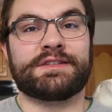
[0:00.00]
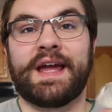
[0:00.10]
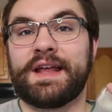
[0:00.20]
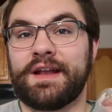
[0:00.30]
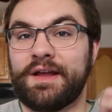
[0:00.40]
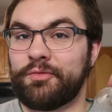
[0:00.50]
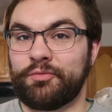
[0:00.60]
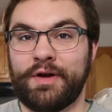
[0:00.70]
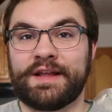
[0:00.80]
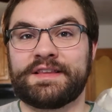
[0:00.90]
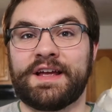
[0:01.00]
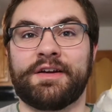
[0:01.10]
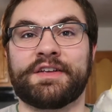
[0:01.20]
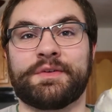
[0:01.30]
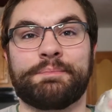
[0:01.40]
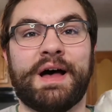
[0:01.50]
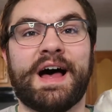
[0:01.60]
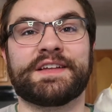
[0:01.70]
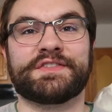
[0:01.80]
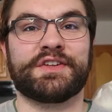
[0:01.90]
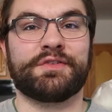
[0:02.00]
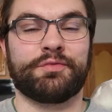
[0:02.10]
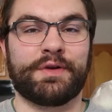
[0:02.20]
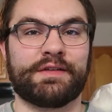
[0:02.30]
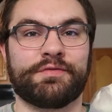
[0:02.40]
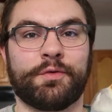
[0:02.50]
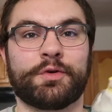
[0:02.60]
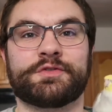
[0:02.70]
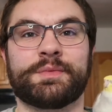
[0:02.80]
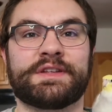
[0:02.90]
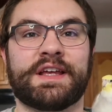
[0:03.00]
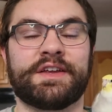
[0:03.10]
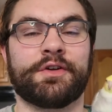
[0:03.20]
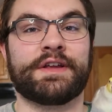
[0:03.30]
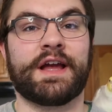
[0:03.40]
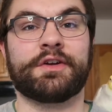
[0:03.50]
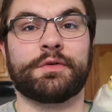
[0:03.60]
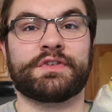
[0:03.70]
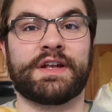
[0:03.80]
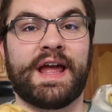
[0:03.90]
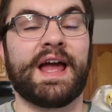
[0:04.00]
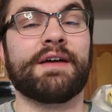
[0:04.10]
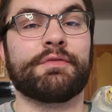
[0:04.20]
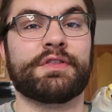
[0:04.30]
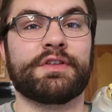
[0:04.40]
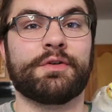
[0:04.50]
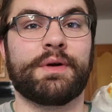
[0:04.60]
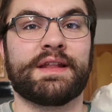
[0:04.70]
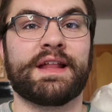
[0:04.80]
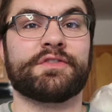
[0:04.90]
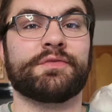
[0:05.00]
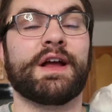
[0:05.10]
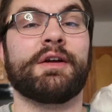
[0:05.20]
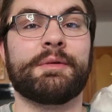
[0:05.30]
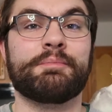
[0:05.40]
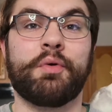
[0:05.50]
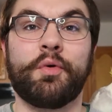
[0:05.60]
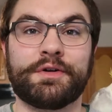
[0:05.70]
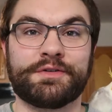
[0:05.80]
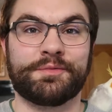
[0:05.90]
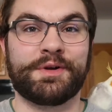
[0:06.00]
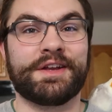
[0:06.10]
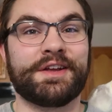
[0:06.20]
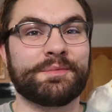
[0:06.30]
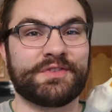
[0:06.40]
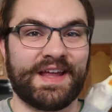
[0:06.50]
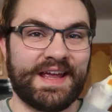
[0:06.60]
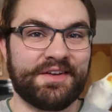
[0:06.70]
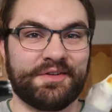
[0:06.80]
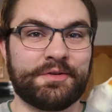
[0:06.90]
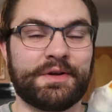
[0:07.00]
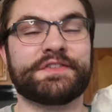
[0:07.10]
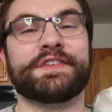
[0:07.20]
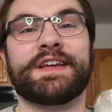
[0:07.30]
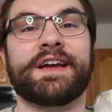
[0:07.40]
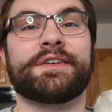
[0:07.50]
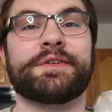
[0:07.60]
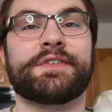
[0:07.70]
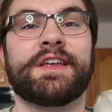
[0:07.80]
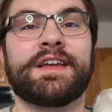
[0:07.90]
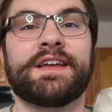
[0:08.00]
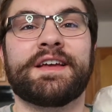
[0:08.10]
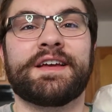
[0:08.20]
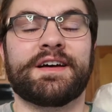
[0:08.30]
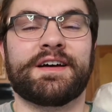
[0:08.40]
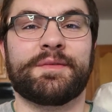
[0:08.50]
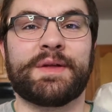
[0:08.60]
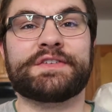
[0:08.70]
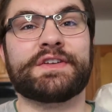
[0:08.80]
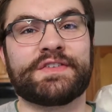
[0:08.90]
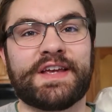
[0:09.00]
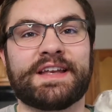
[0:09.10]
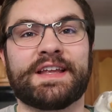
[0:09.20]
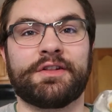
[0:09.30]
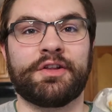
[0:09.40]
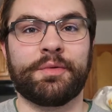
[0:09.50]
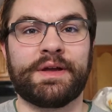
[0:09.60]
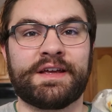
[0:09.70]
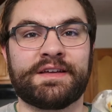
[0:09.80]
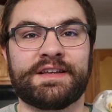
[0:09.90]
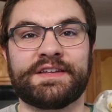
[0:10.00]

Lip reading: That right there is a positive reinforcement that your gecko is going to have with you, and that's very important when it comes to handling crested geckos. As you can see, I had to get Louie.